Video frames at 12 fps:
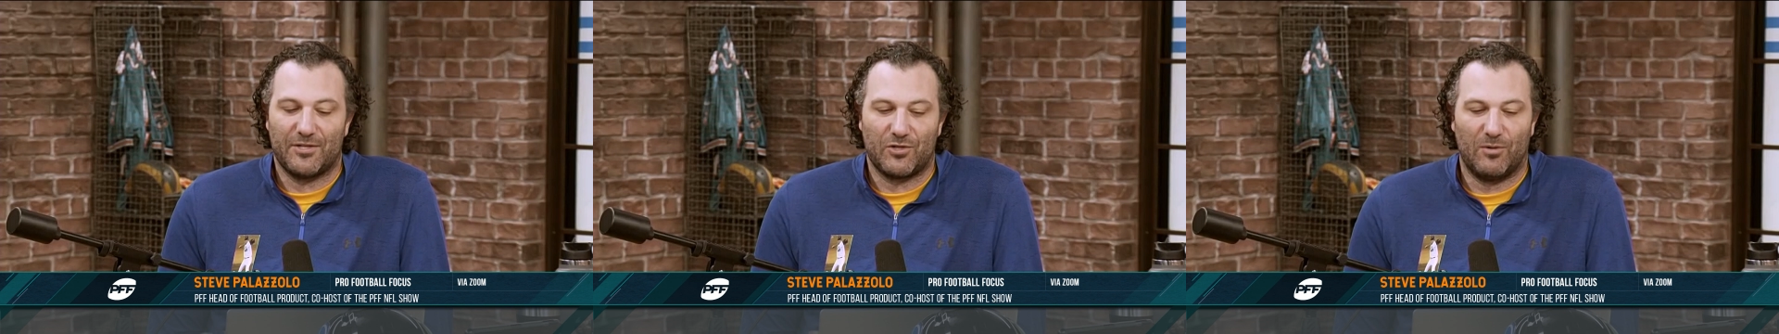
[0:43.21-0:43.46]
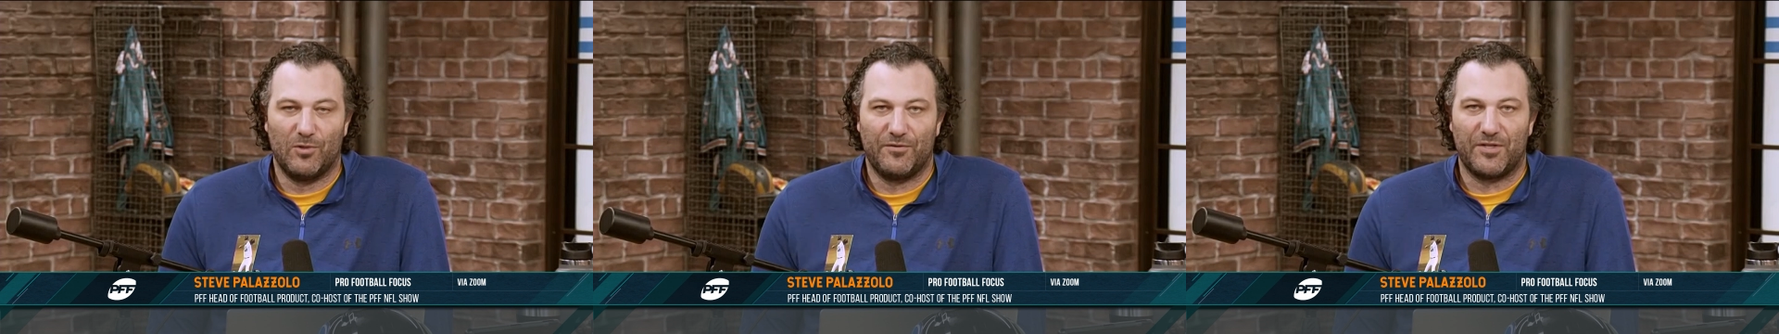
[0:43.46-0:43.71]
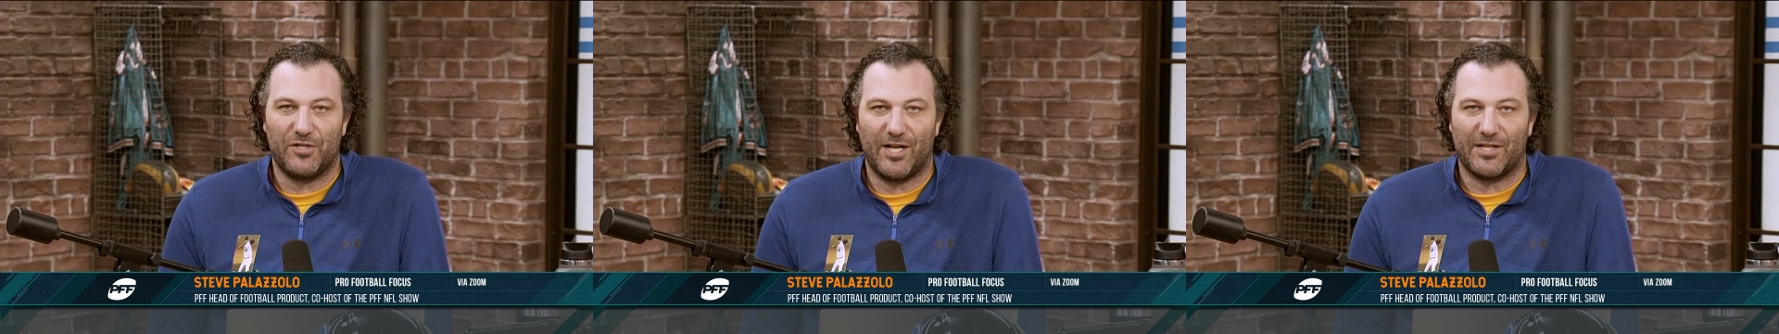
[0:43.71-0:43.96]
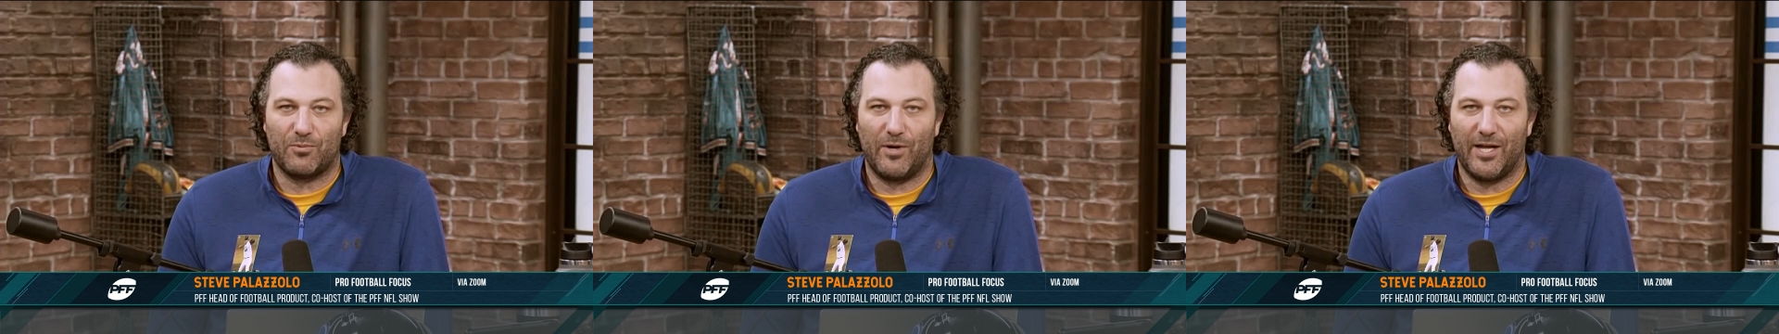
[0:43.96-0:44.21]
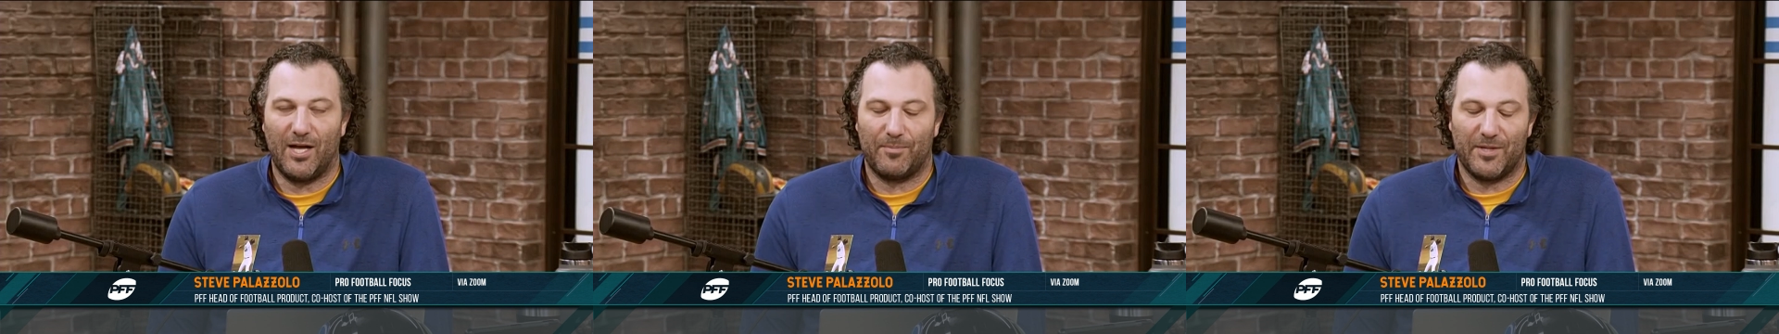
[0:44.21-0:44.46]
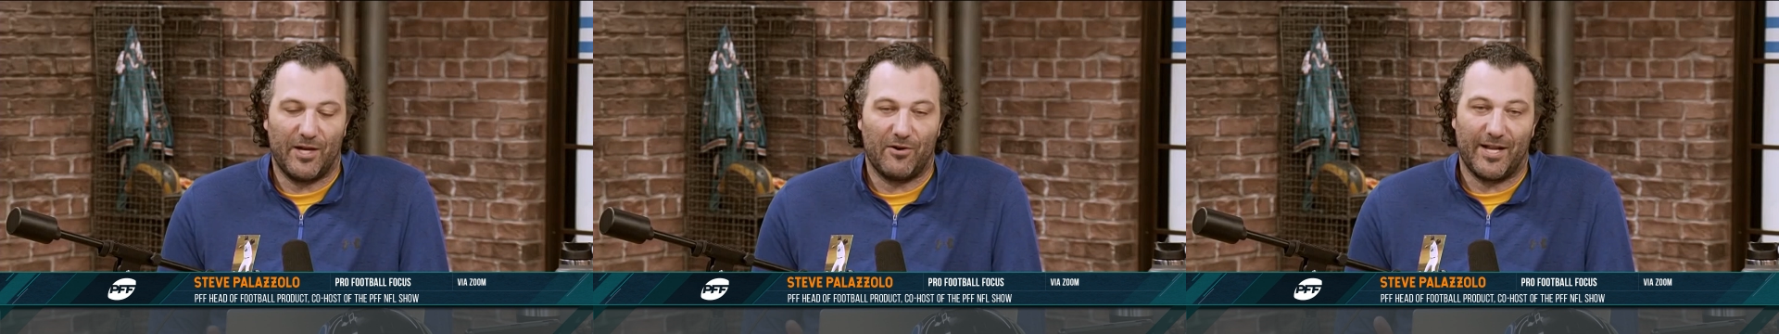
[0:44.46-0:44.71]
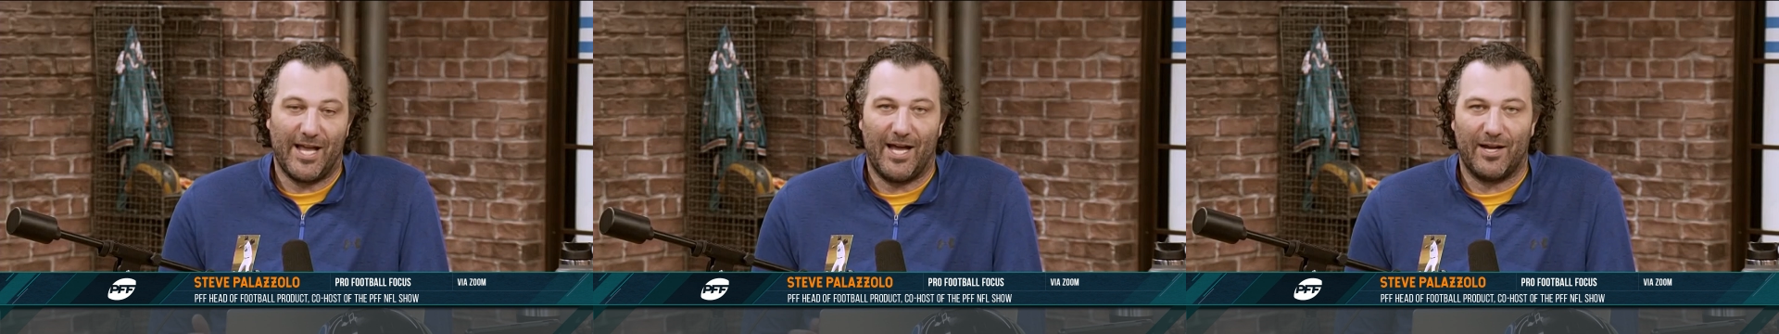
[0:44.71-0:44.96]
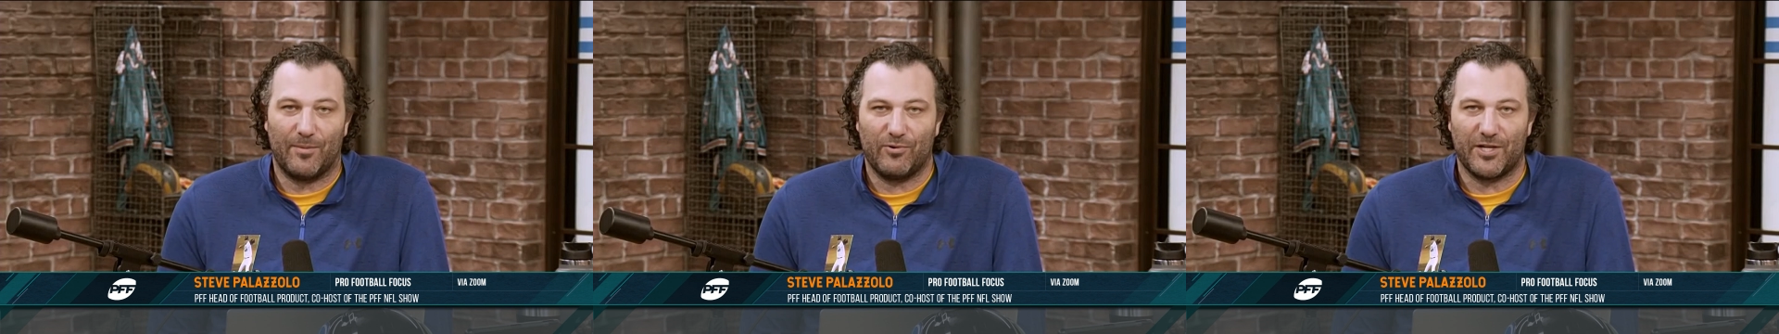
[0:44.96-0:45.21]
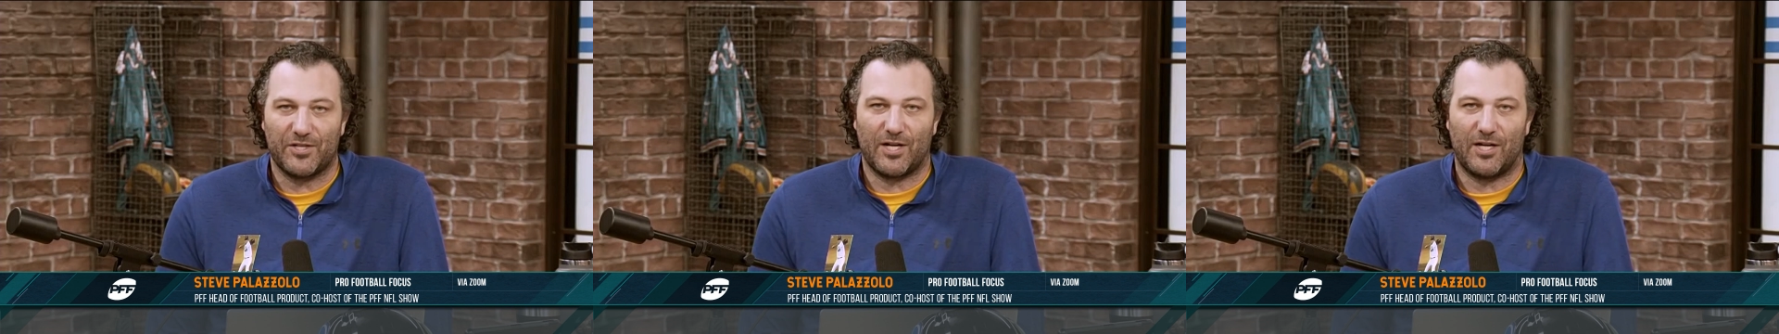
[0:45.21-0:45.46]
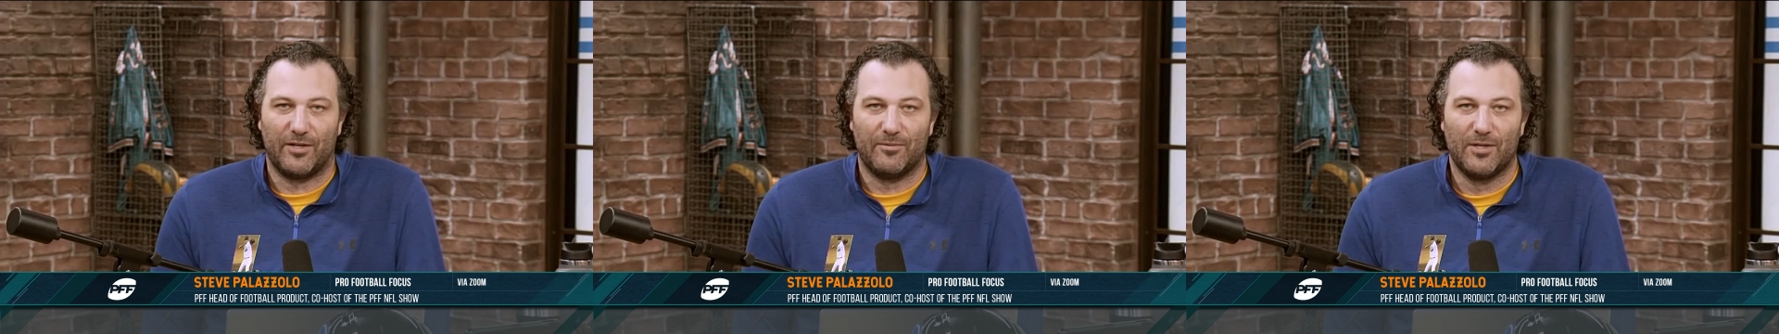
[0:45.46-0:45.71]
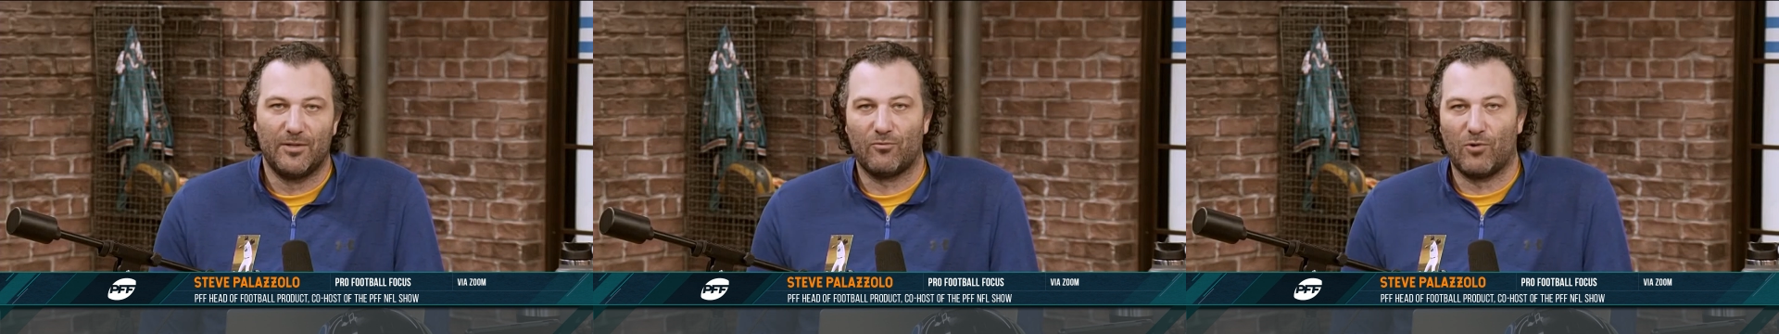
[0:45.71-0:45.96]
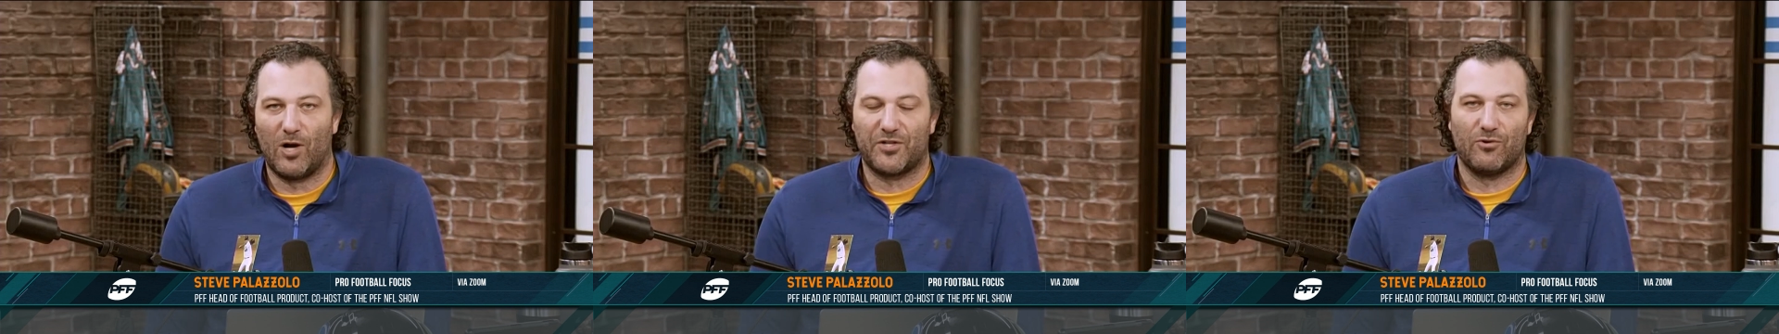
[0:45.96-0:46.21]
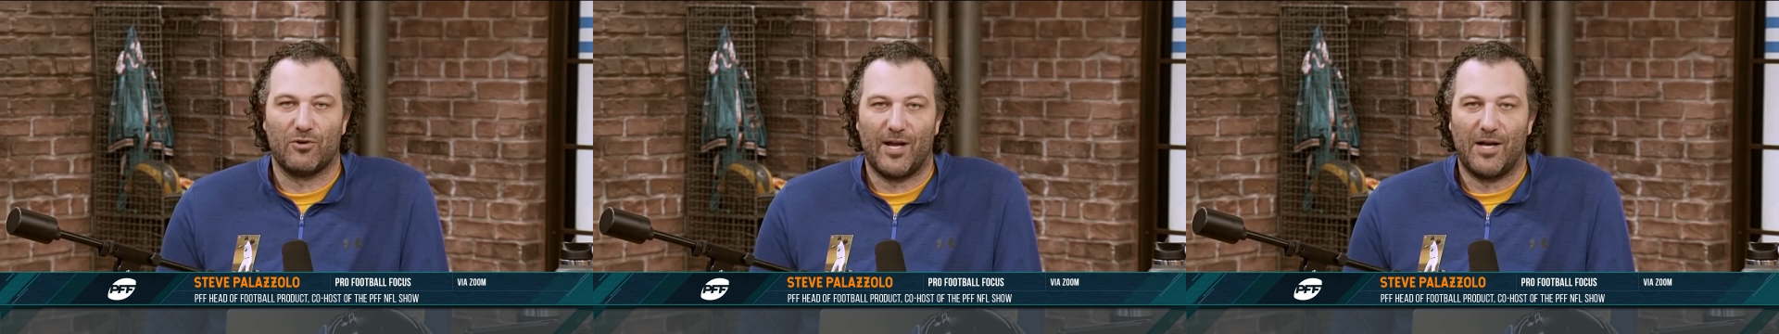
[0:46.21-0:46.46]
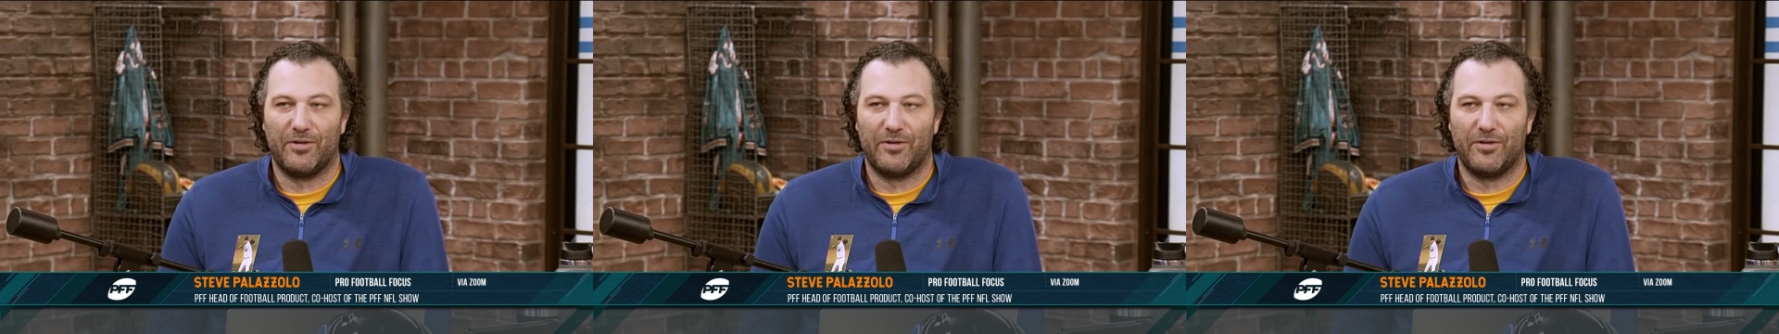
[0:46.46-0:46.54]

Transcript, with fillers: so it moves the Jets way up, and they already had a pretty solid roster around him